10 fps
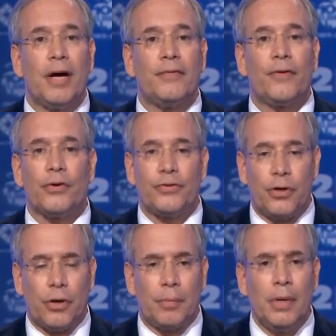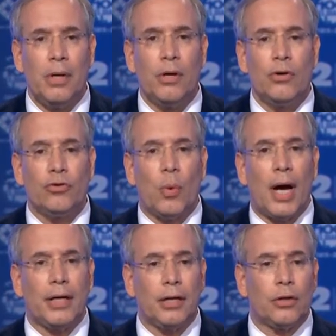in my first term, so
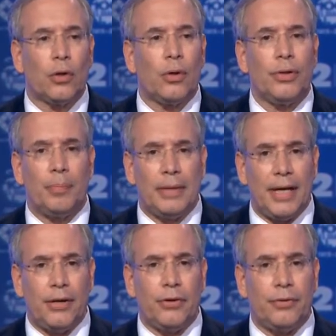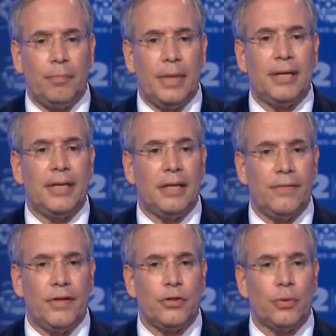I could learn the players, meet the
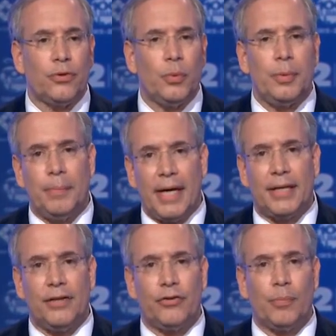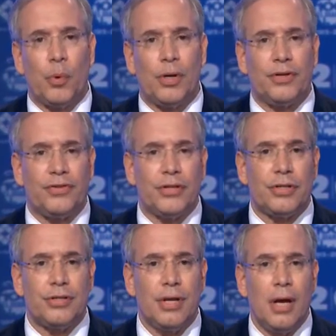individuals who would be making these important
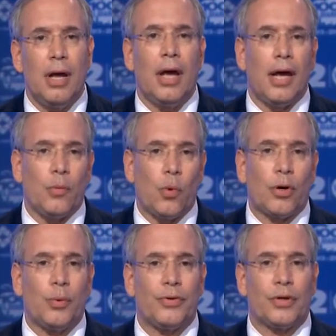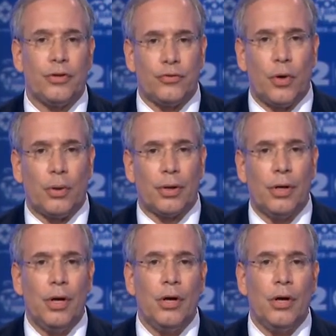decisions, and work with the Comptroller.